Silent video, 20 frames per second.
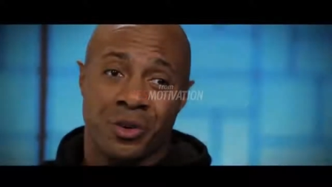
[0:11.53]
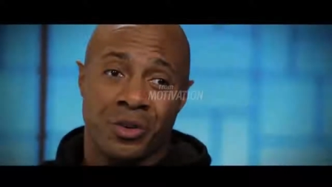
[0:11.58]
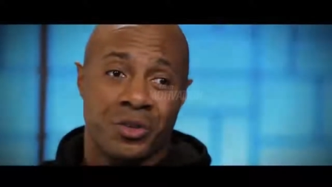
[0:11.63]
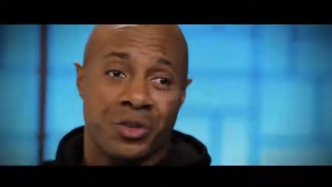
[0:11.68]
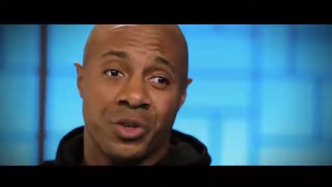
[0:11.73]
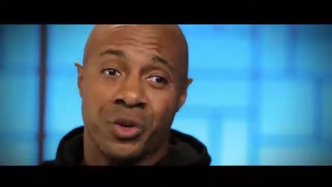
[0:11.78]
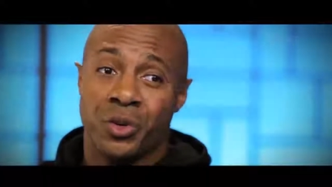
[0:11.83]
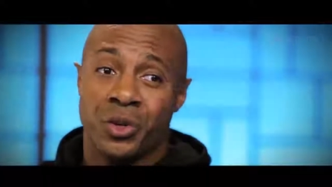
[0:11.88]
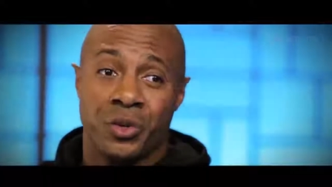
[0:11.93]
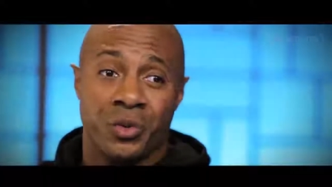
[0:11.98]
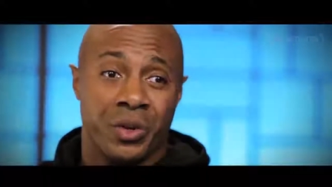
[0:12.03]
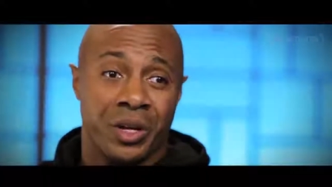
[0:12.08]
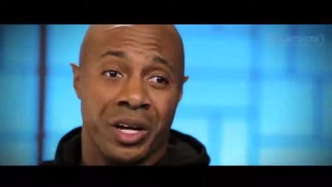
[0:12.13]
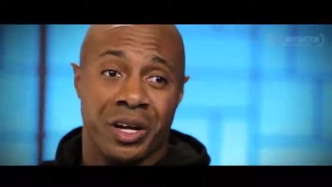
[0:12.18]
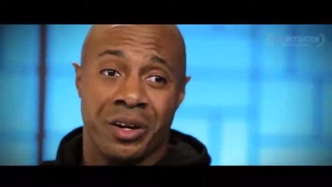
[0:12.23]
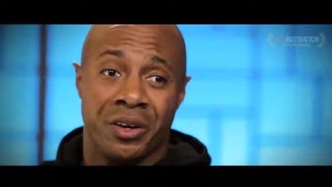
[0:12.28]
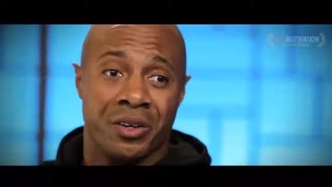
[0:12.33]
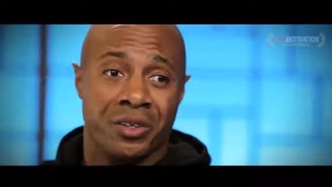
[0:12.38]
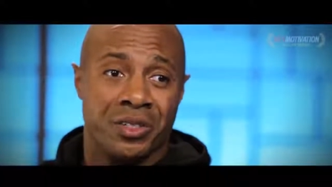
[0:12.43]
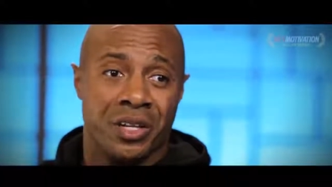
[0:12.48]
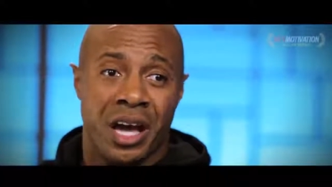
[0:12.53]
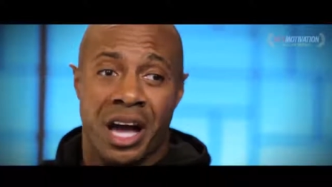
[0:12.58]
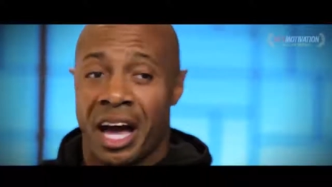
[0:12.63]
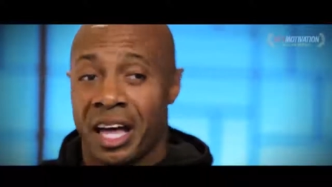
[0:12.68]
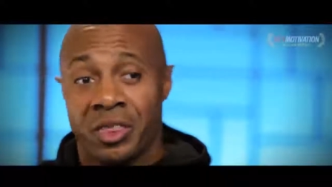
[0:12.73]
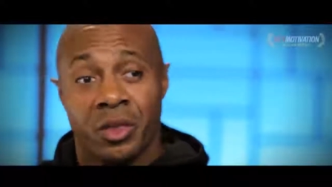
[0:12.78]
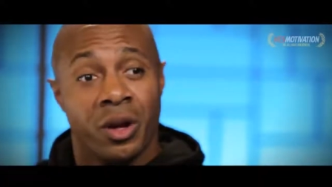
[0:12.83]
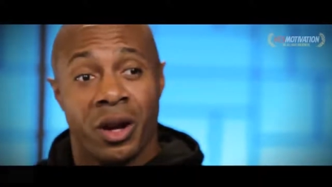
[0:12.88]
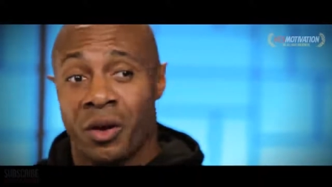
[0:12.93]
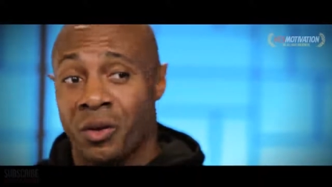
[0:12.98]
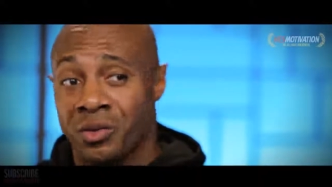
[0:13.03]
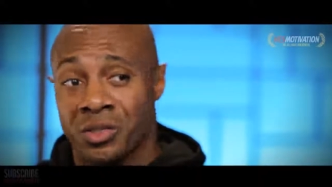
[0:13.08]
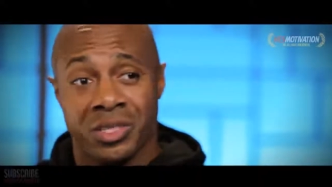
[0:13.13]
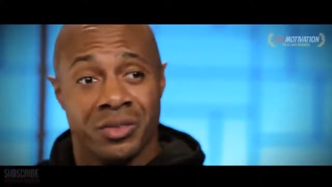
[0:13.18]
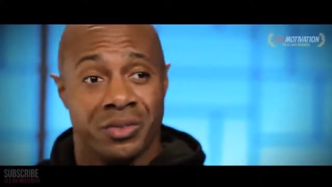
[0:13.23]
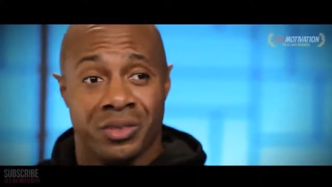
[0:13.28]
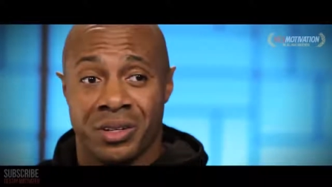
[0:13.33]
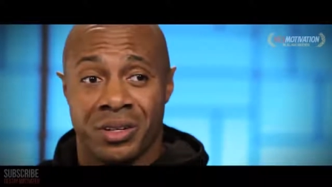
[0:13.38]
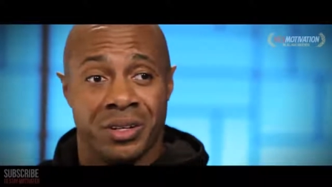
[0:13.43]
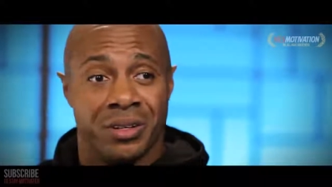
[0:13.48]
for 2 or 3 years, I thought I was
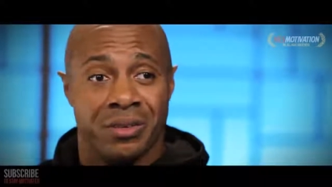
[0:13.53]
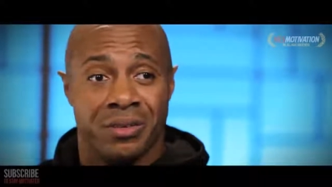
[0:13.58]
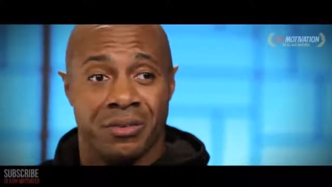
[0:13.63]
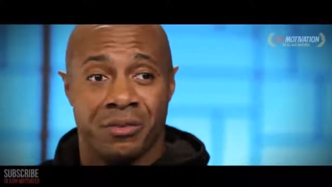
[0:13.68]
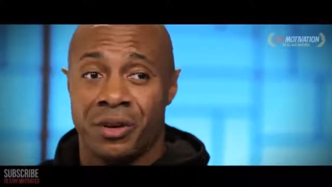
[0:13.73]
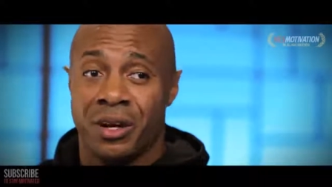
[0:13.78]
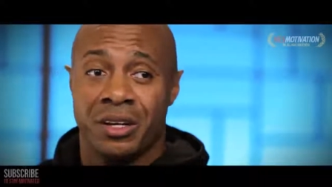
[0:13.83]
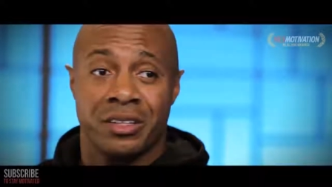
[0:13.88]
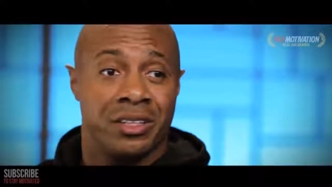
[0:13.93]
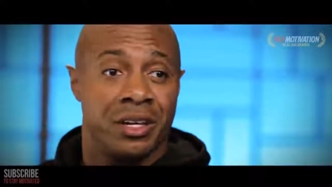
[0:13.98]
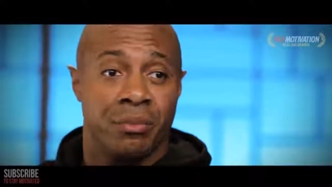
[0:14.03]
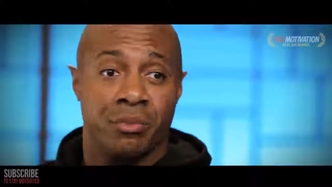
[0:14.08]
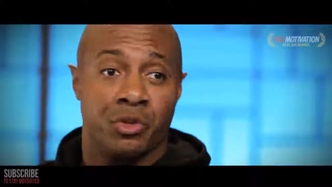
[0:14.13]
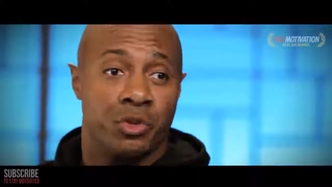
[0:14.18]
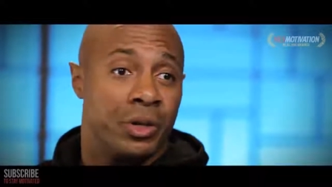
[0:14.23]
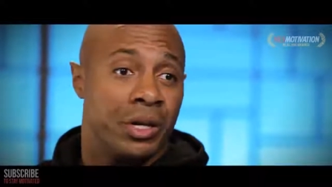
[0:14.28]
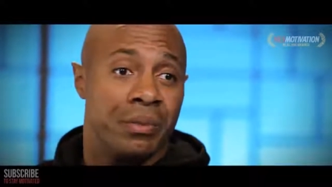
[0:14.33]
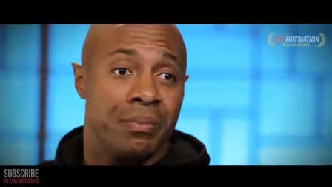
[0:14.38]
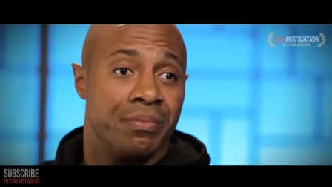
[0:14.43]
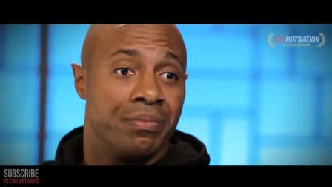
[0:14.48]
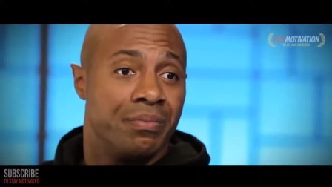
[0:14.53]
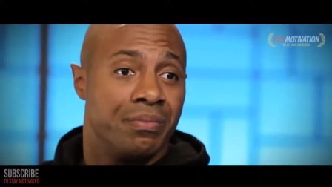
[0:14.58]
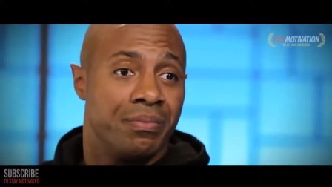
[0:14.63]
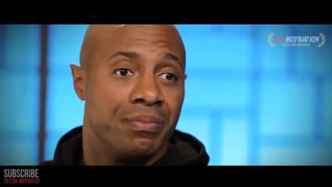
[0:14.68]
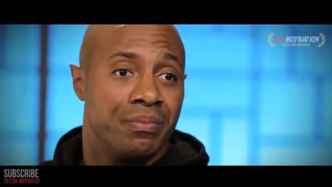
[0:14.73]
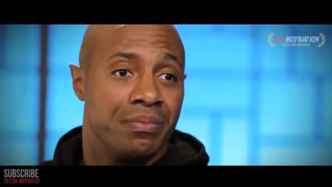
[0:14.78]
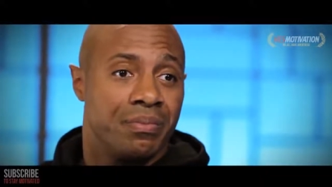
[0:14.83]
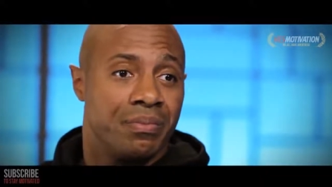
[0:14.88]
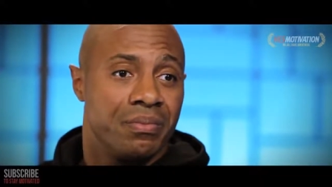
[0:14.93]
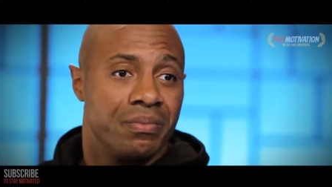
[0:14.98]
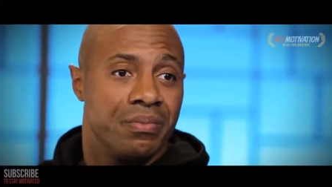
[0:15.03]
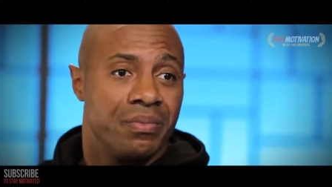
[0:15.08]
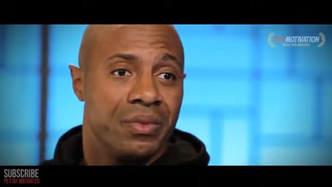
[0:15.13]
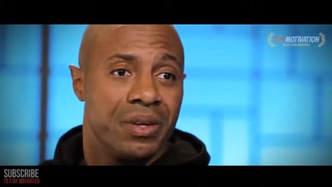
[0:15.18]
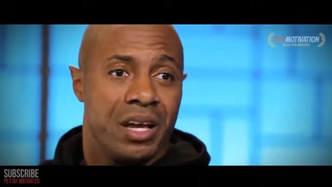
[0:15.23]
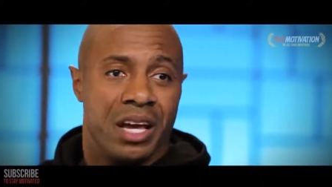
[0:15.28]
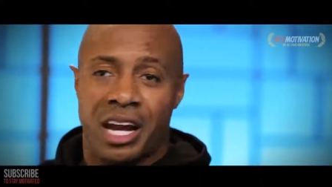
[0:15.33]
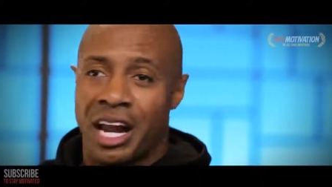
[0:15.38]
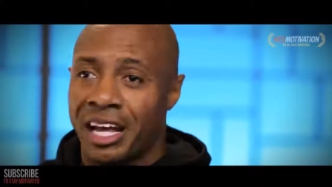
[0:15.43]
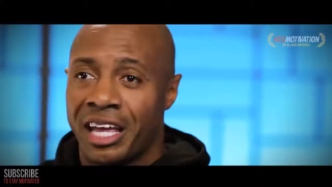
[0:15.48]
living a fucked up dream.
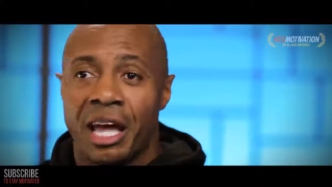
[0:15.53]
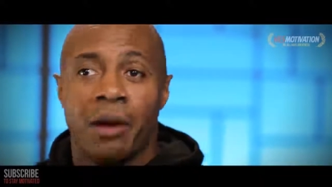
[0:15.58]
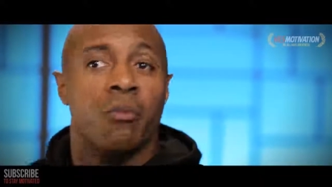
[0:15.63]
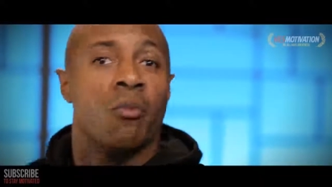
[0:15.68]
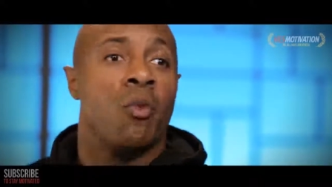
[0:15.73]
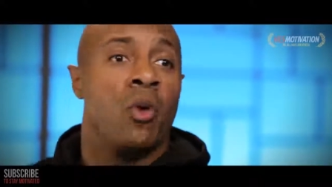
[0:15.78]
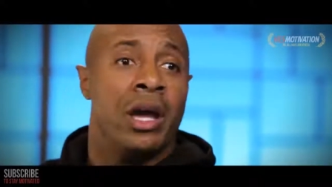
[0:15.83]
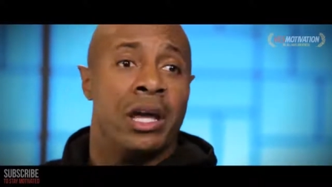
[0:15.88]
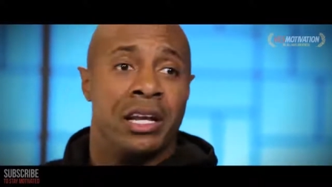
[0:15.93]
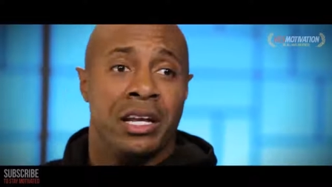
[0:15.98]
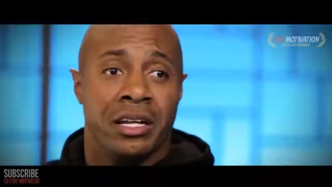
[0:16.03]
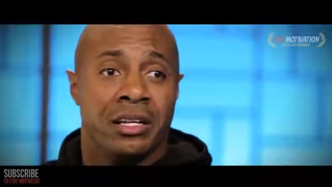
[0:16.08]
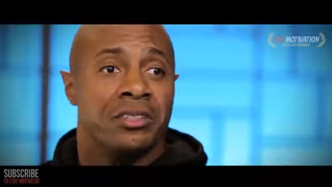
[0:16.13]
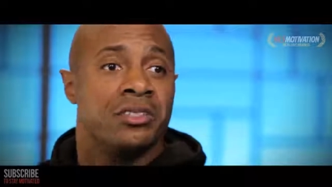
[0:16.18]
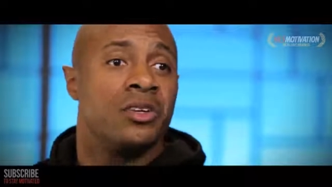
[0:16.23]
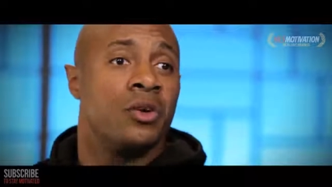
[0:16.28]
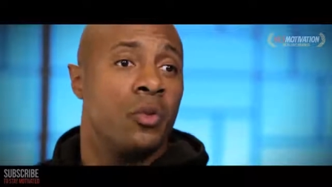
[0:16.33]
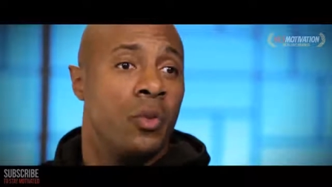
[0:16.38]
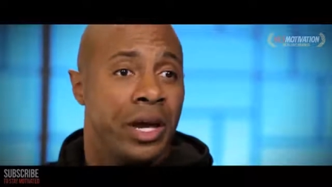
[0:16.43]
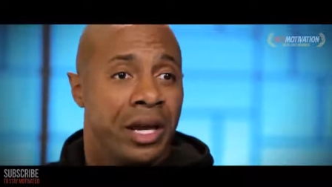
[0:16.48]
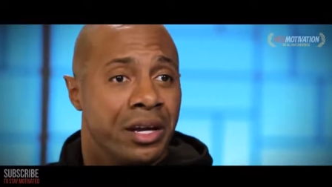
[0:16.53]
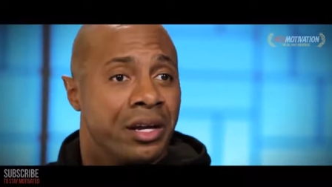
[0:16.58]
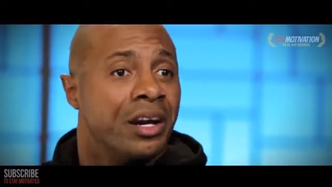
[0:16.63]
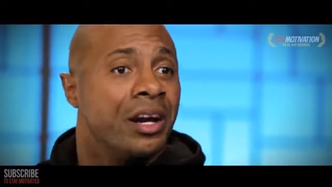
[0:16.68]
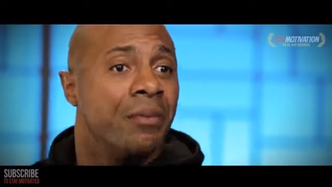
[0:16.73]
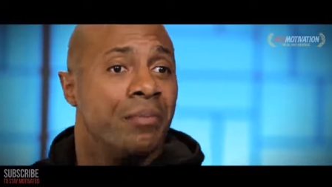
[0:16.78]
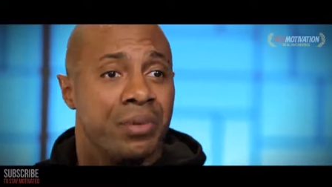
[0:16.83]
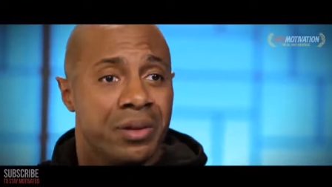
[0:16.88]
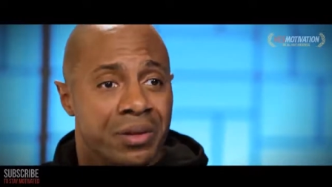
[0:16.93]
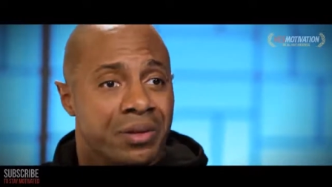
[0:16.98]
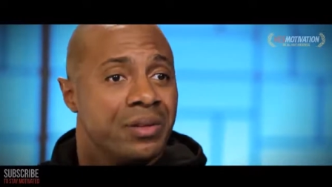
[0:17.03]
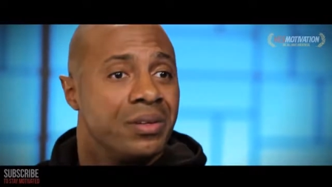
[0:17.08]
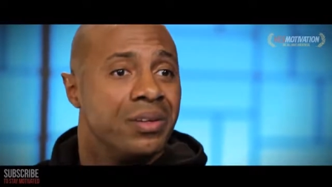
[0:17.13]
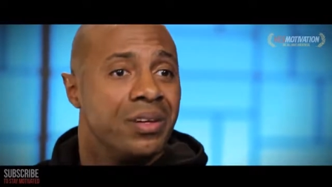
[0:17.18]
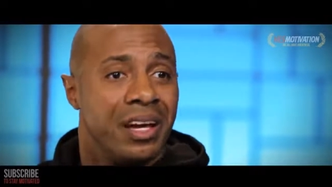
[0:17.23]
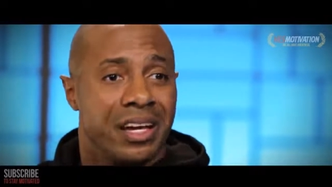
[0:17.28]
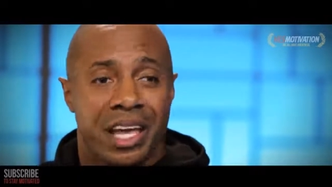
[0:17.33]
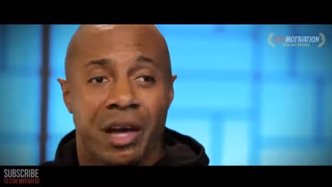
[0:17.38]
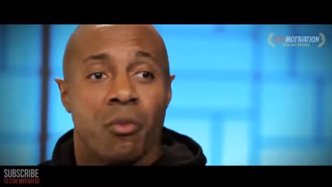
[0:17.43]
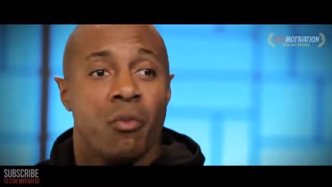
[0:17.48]
And I kept waiting to wake up.
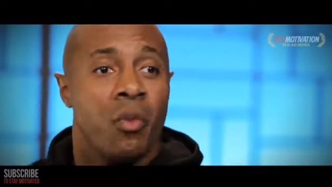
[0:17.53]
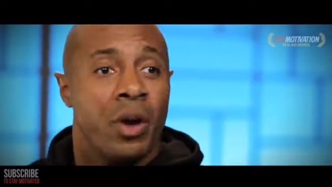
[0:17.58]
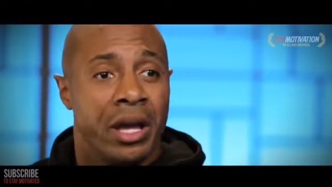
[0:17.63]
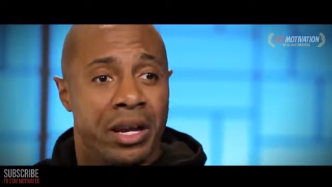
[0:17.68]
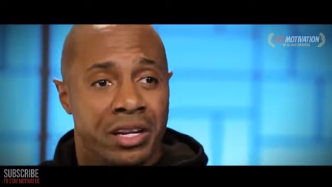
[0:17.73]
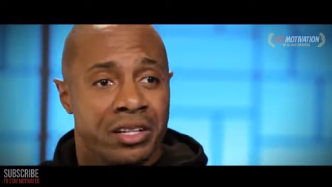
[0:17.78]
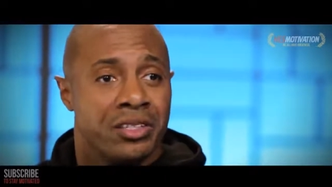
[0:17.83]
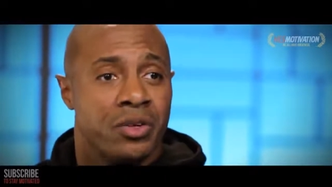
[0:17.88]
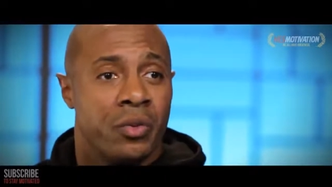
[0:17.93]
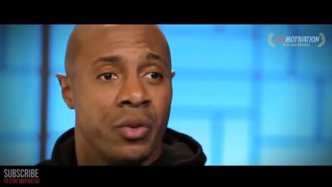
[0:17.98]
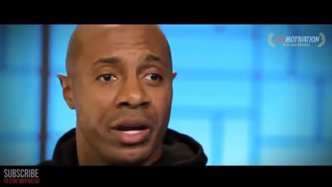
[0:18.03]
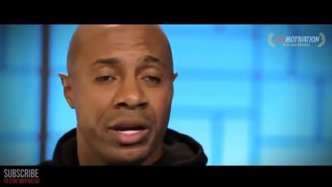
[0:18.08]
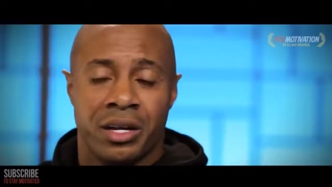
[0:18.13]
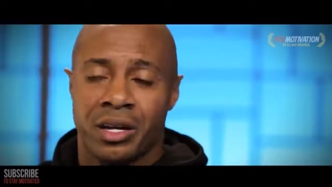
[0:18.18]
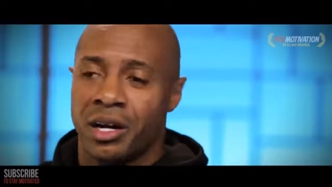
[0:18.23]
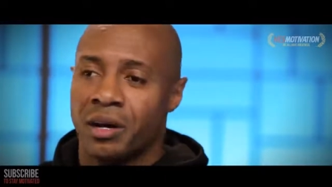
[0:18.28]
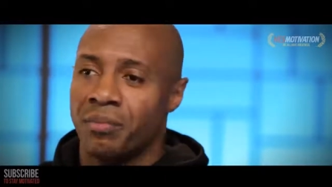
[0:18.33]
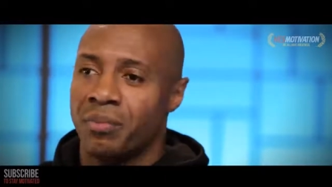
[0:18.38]
I kept waiting to wake